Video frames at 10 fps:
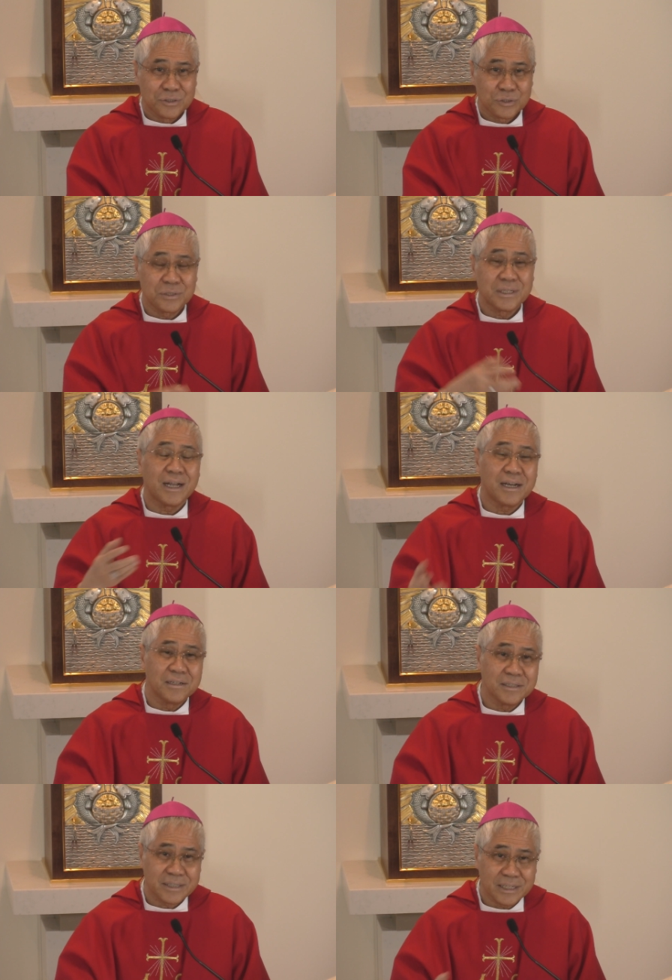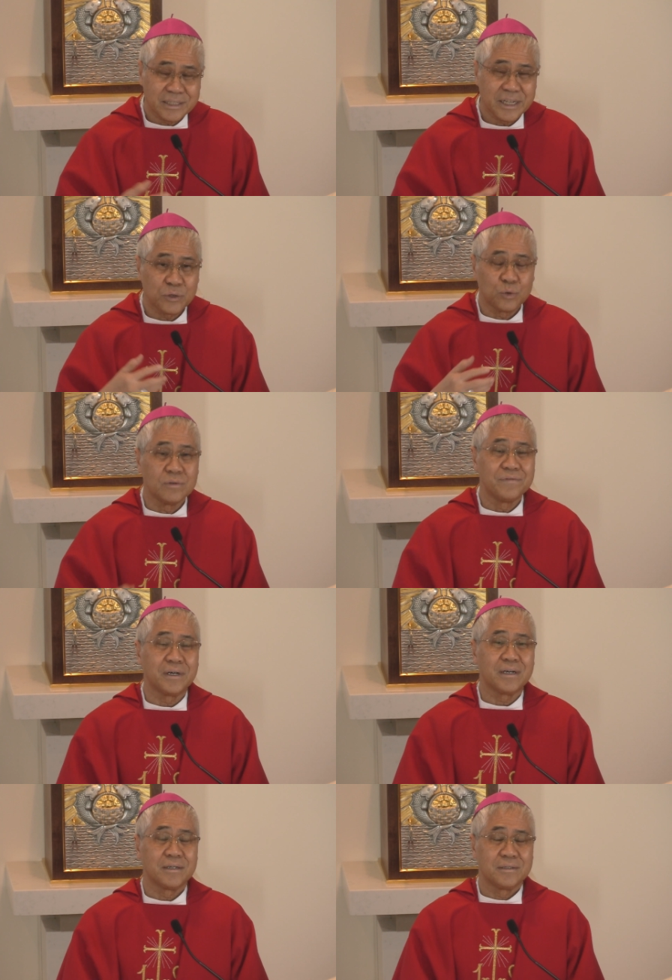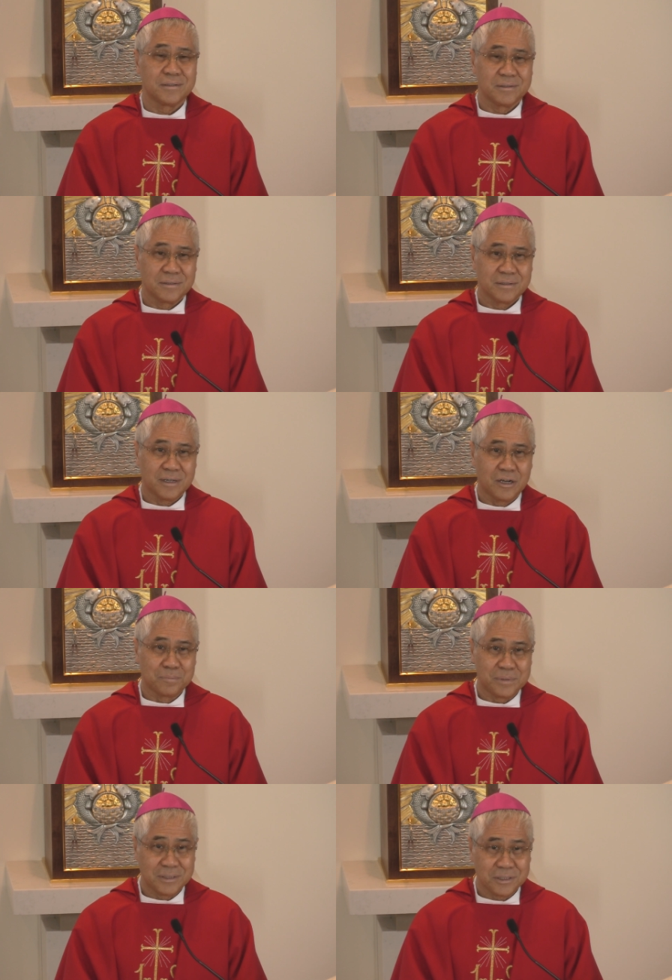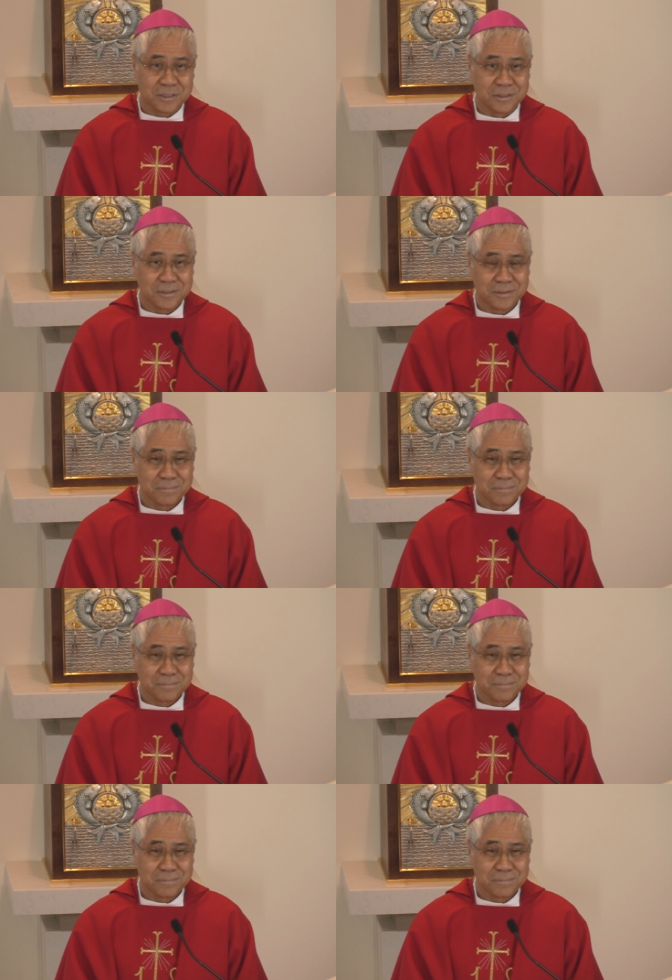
so that others can take over our position,